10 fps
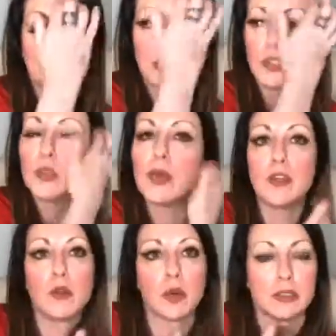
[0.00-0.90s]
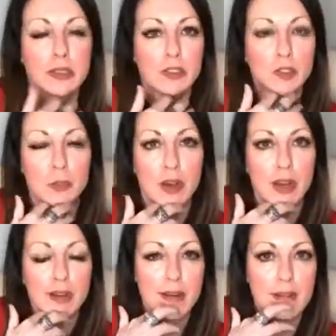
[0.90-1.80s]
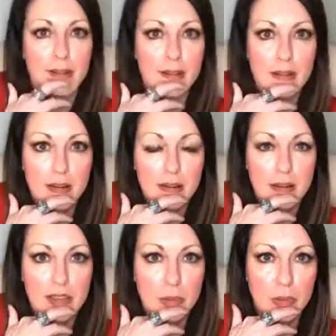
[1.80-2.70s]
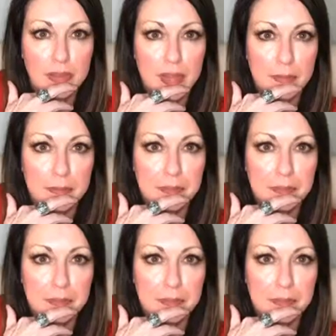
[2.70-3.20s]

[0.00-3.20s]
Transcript: for you and your signature product? Think about that.